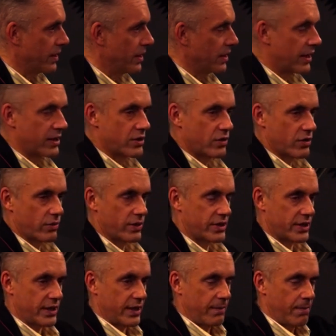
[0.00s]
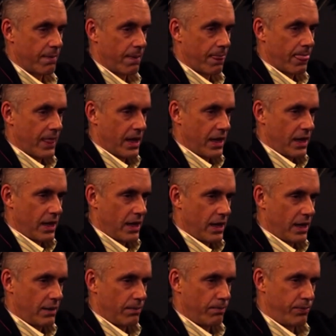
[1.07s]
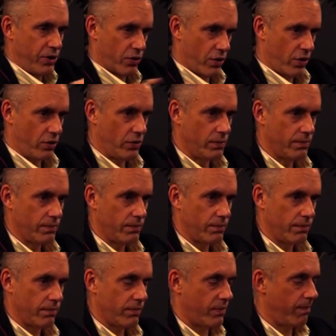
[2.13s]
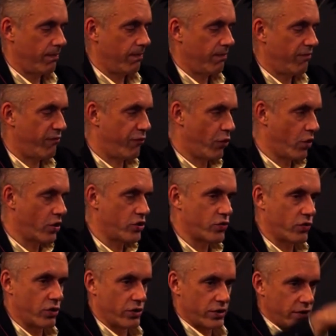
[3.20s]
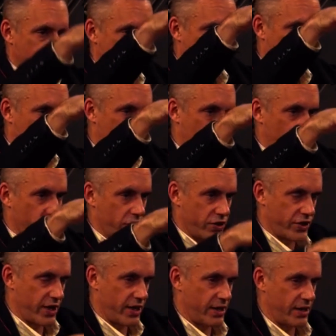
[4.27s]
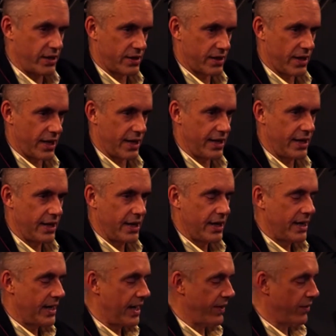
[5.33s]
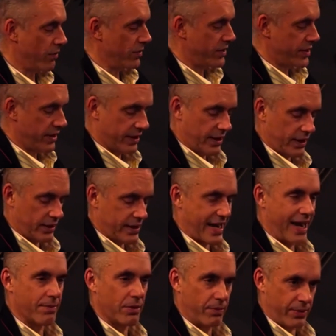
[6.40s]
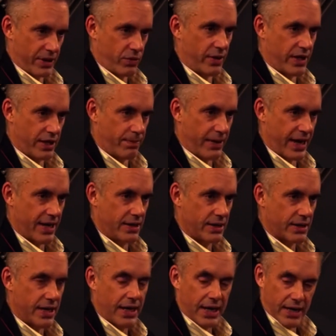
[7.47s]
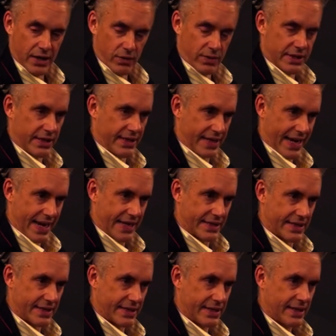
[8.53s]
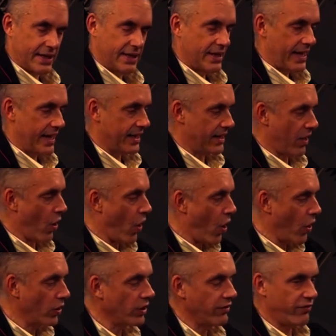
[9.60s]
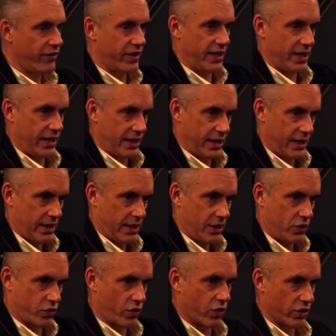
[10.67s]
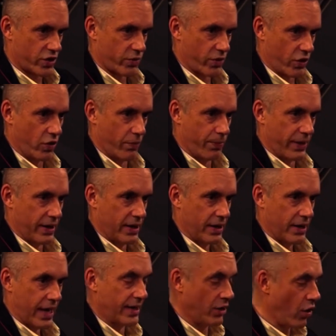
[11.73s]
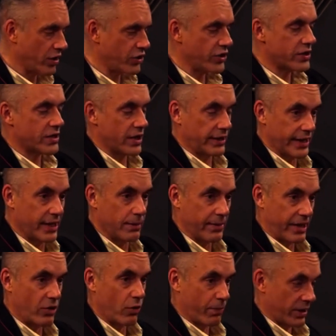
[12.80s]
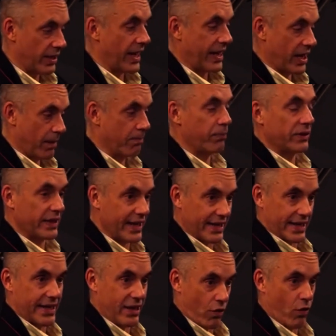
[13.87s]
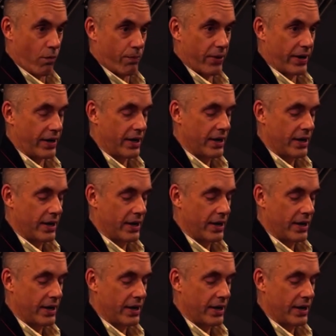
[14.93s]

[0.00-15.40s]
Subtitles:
Like, so there was a bureau, 4 drawers and 4 drawers side to side. And there was the little table between the beds, and there was a desk. And all of the drawers were open. And not just a little bit open, like completely open.